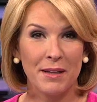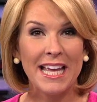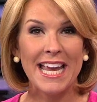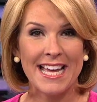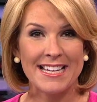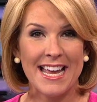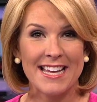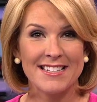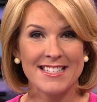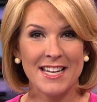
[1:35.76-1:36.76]
plan
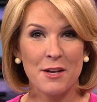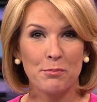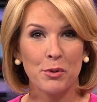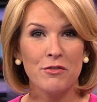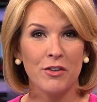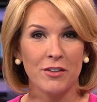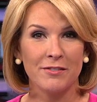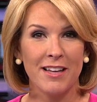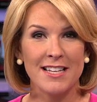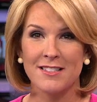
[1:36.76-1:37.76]
has city
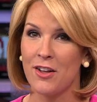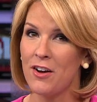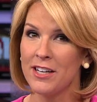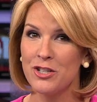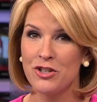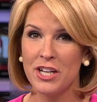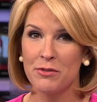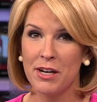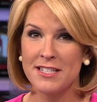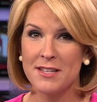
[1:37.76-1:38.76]
approval as long as she
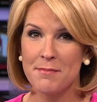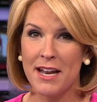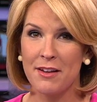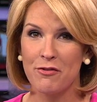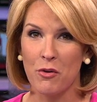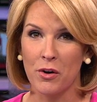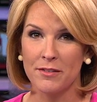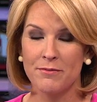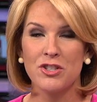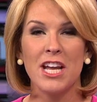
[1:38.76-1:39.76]
can raise the money for
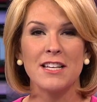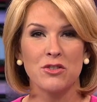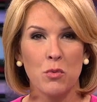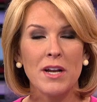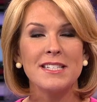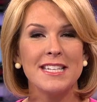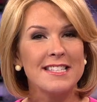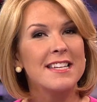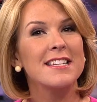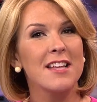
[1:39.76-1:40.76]
it. She has
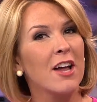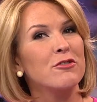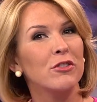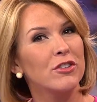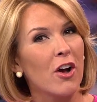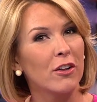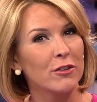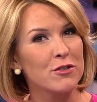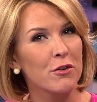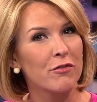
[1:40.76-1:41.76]

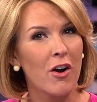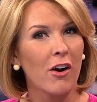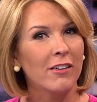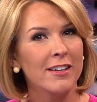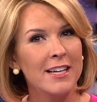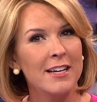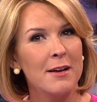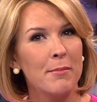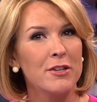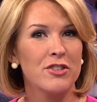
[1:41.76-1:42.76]
$2,600 so far,
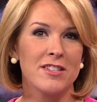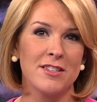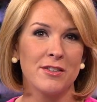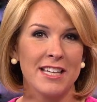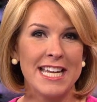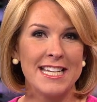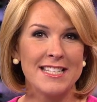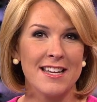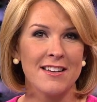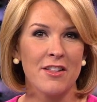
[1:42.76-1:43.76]
but she still
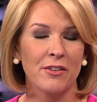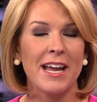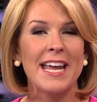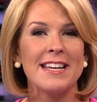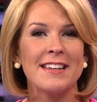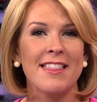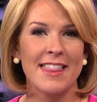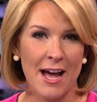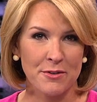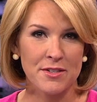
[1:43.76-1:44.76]
needs another
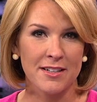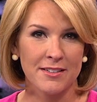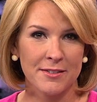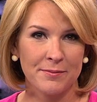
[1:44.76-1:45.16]
8000